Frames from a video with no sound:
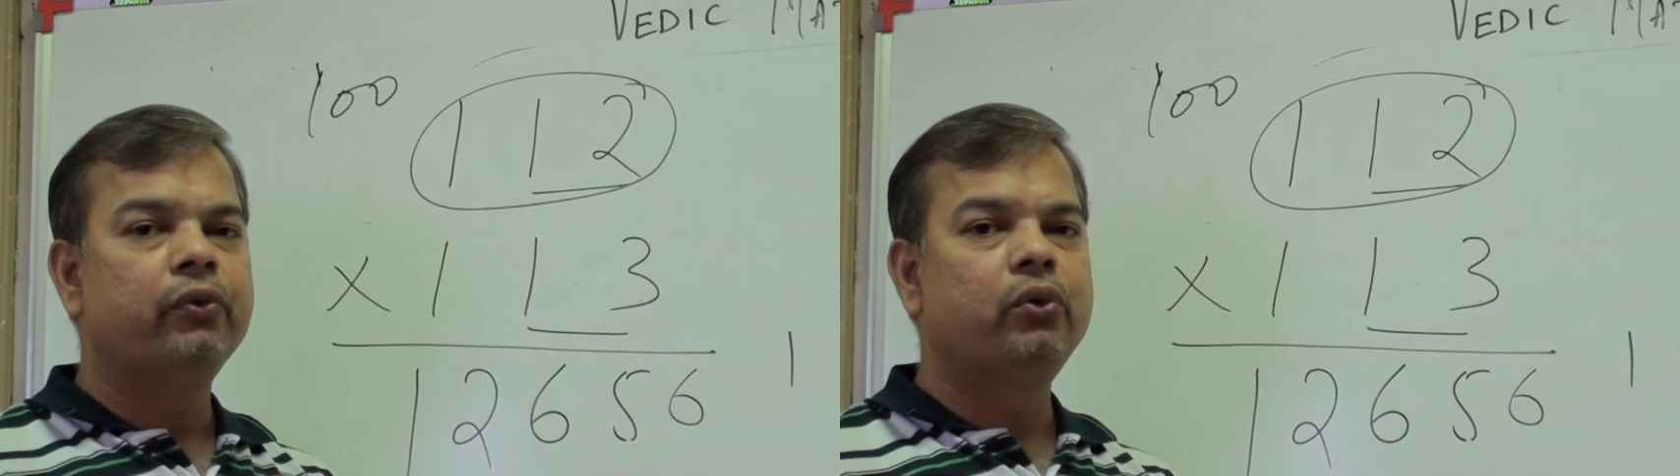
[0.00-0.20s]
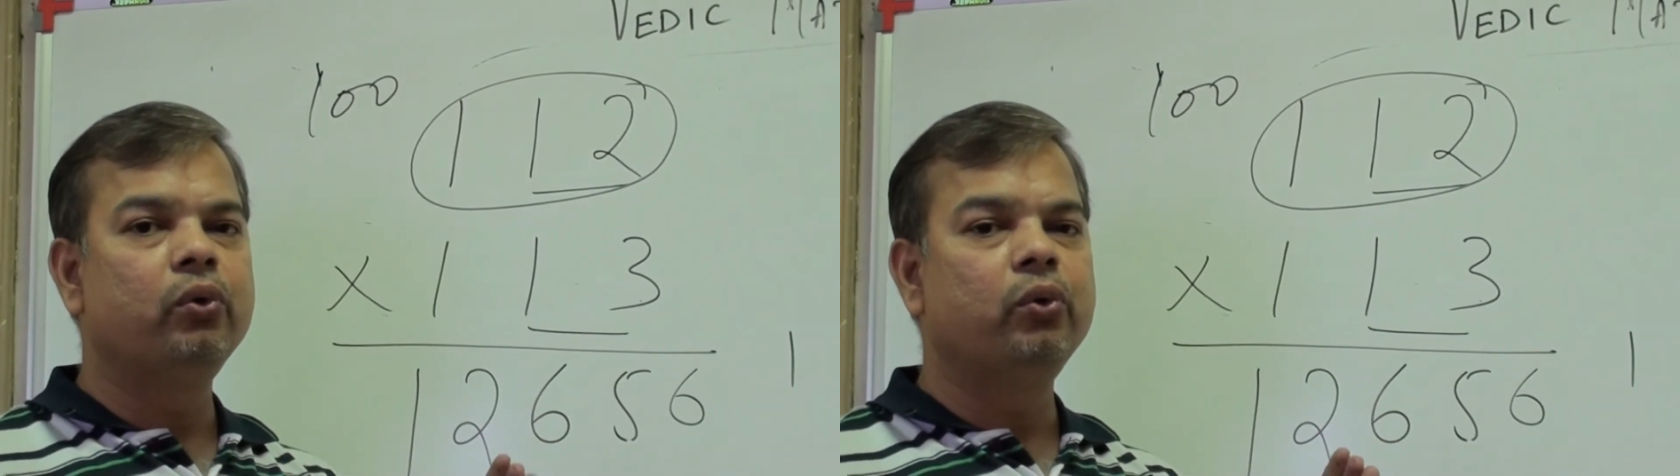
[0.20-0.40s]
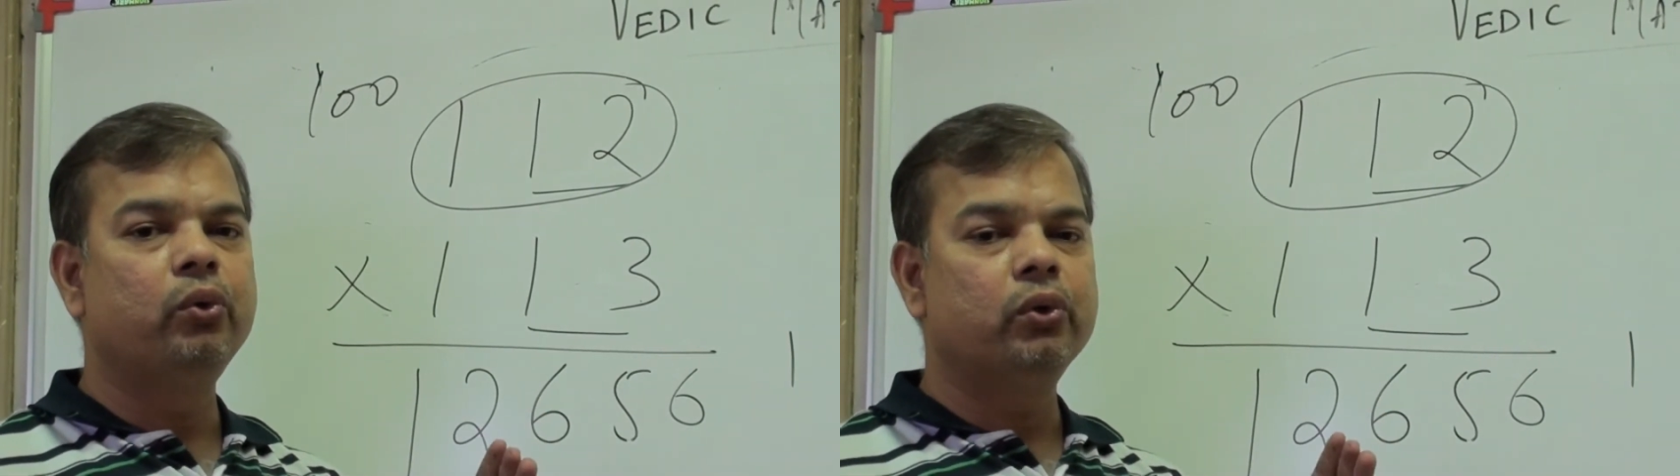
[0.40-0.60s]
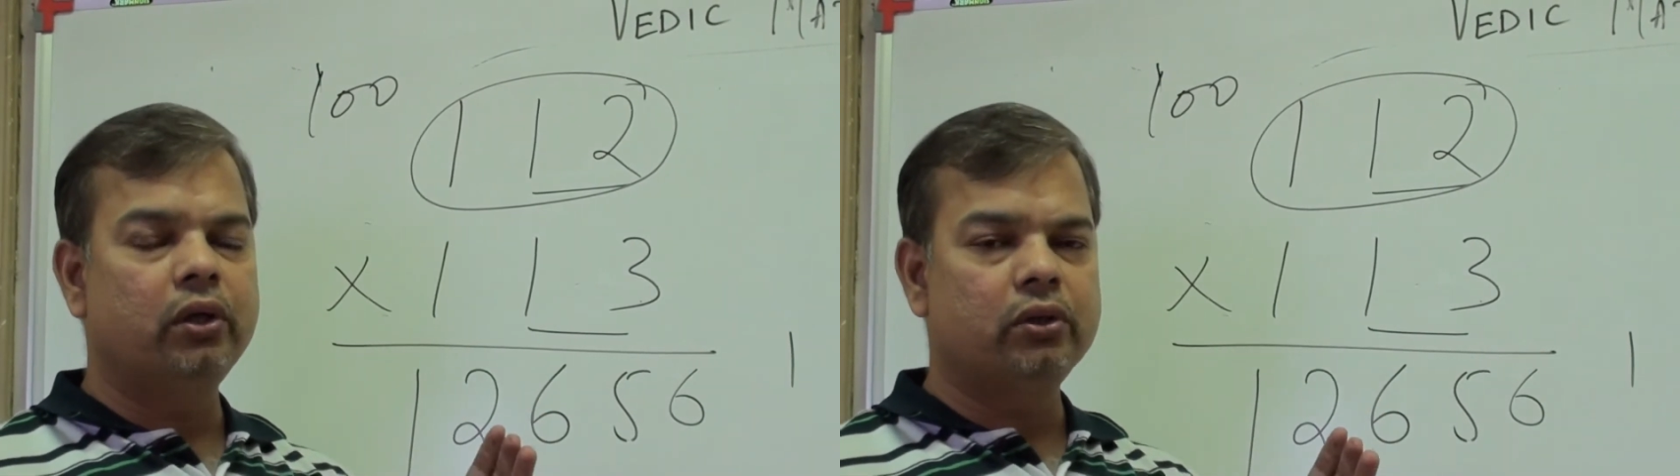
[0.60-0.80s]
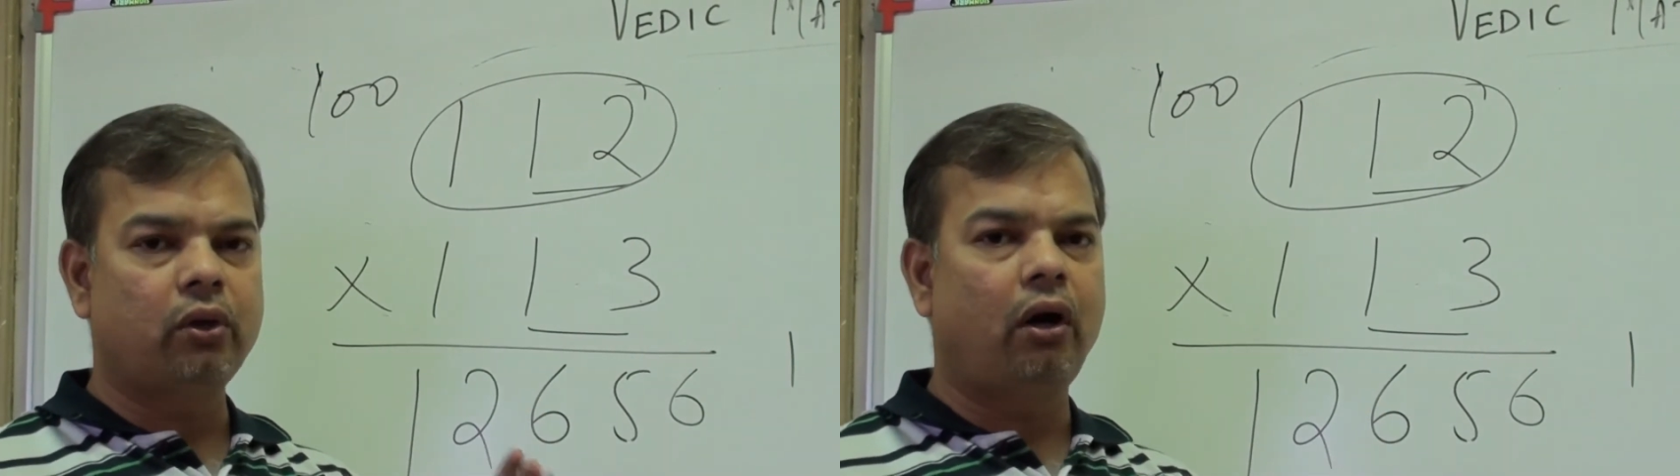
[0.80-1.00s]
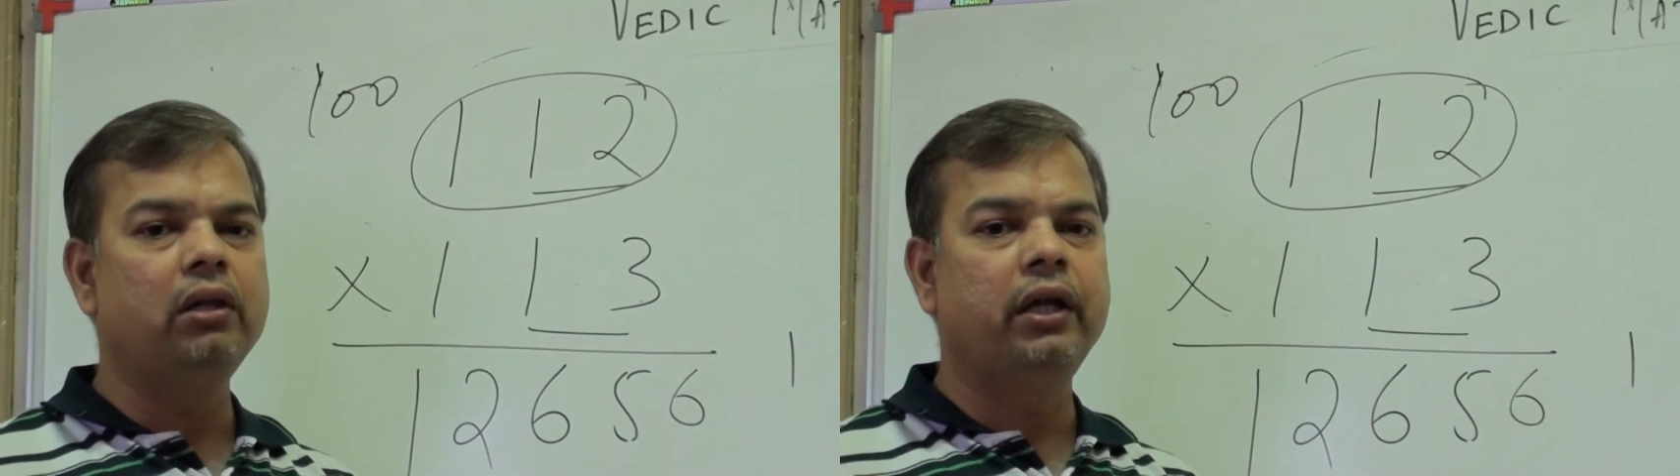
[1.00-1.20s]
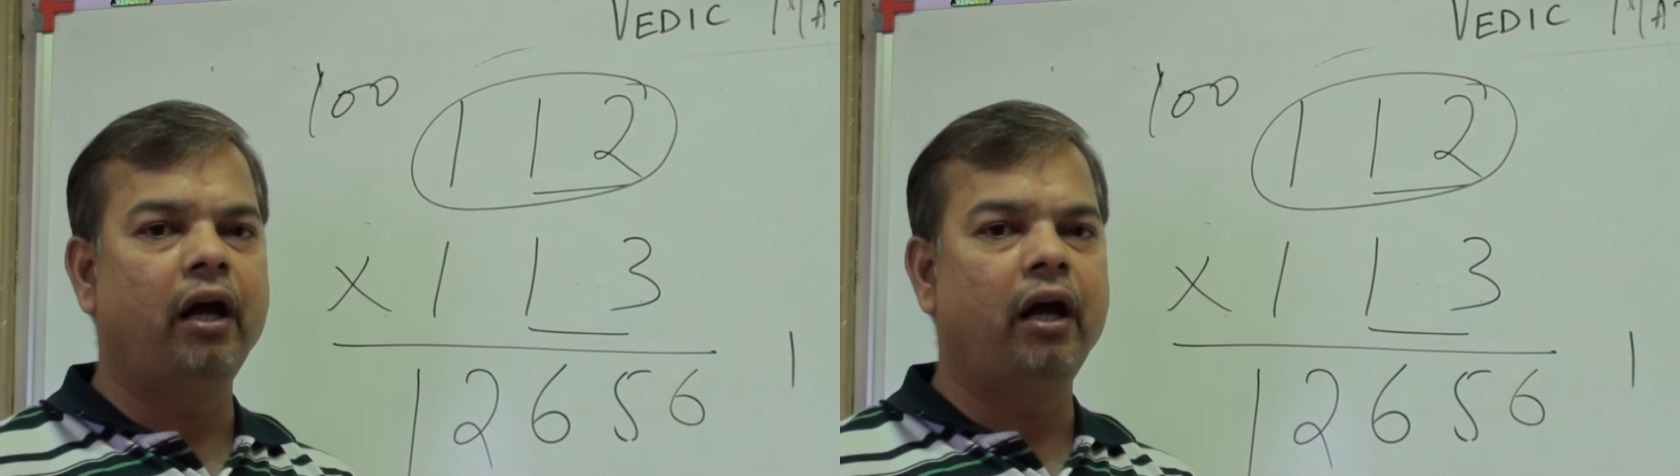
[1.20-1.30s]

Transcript: to solve the